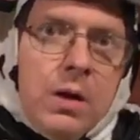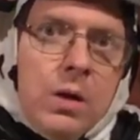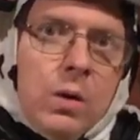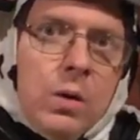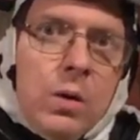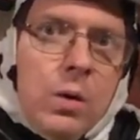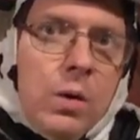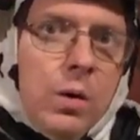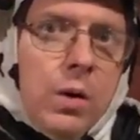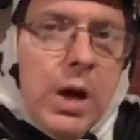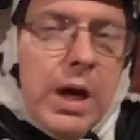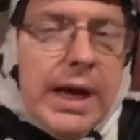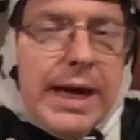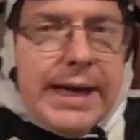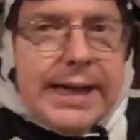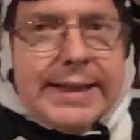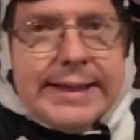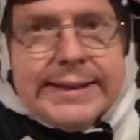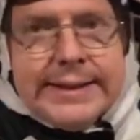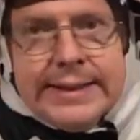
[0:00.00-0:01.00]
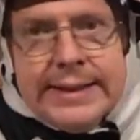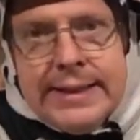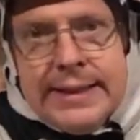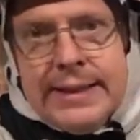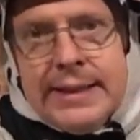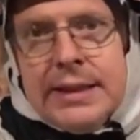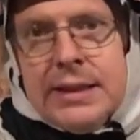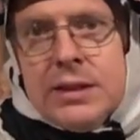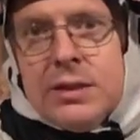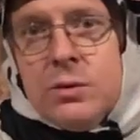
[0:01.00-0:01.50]
Oh,
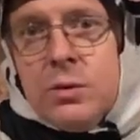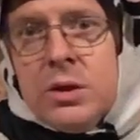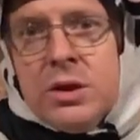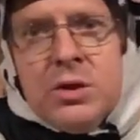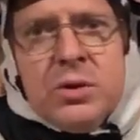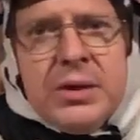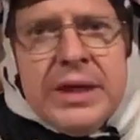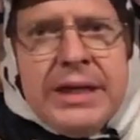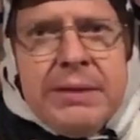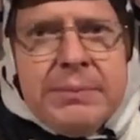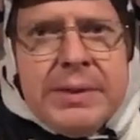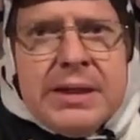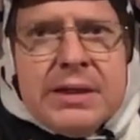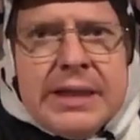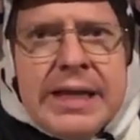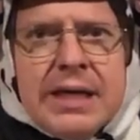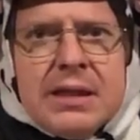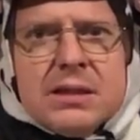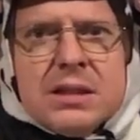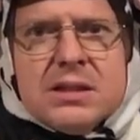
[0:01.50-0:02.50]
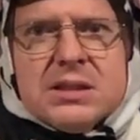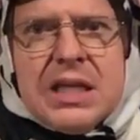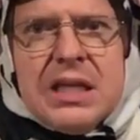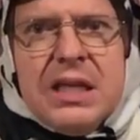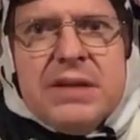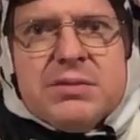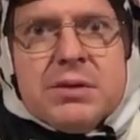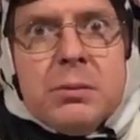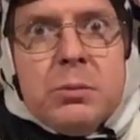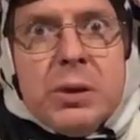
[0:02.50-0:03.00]
don't want no hate mail now because I
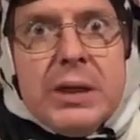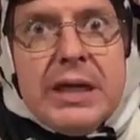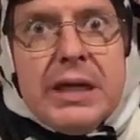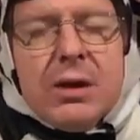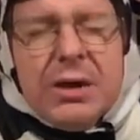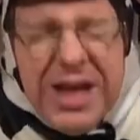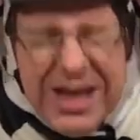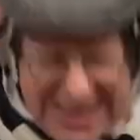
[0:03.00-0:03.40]
left someone out.